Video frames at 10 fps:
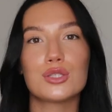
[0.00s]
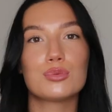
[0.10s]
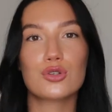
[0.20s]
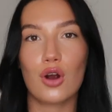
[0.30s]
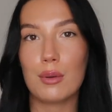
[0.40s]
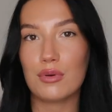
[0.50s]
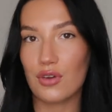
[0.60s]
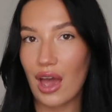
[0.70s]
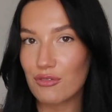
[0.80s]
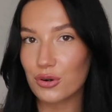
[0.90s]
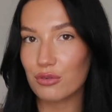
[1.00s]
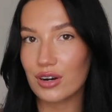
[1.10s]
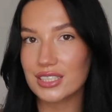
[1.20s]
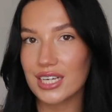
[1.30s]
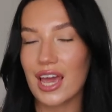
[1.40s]
Subscribe if you haven't
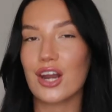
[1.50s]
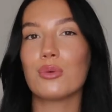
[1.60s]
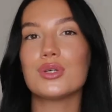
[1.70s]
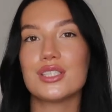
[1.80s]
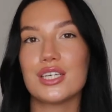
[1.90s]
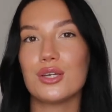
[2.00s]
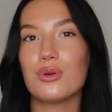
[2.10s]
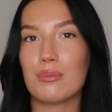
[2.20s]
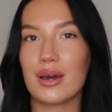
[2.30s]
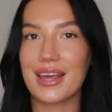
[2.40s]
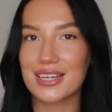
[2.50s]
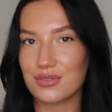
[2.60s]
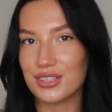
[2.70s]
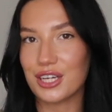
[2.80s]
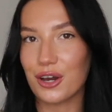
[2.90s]
already, and I will see you in my next
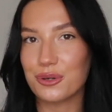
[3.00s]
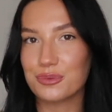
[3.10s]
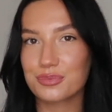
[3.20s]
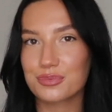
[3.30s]
video.